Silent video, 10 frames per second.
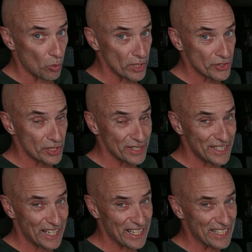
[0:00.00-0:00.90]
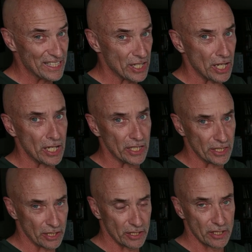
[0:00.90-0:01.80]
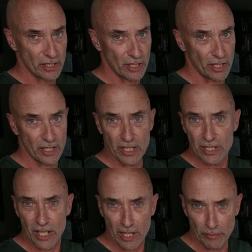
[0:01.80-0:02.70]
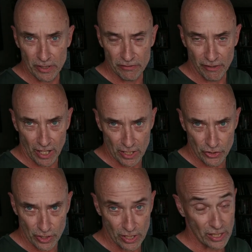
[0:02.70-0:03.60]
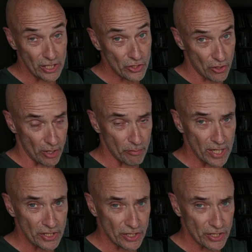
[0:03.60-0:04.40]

wasn't getting done in a timely fashion, at least thought by